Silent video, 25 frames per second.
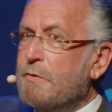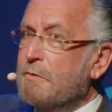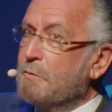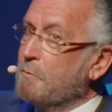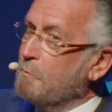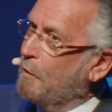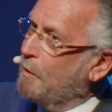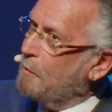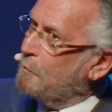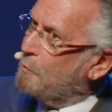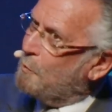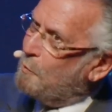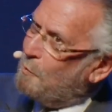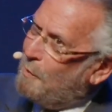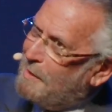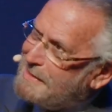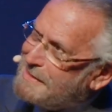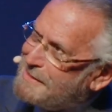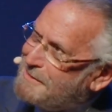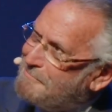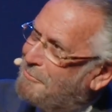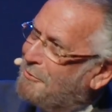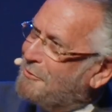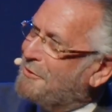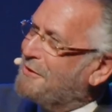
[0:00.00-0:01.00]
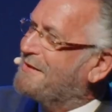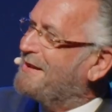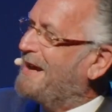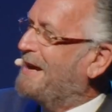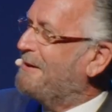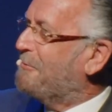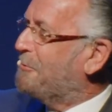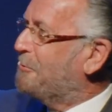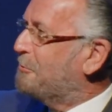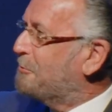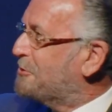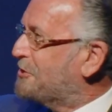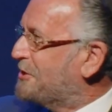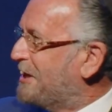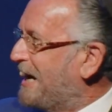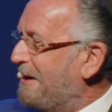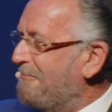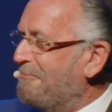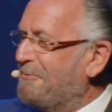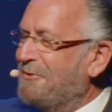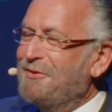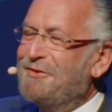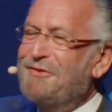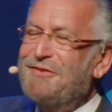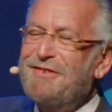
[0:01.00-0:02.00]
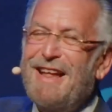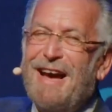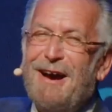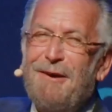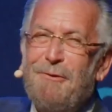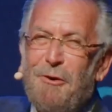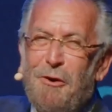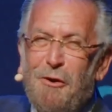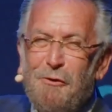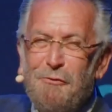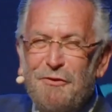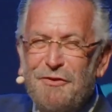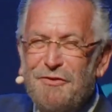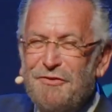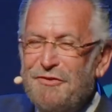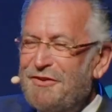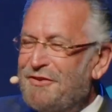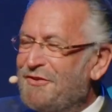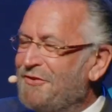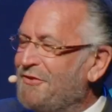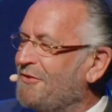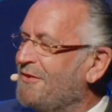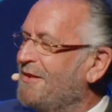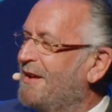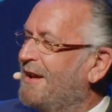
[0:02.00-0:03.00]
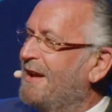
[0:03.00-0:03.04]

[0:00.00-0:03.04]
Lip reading: what were once upon a time called chapters, now offices.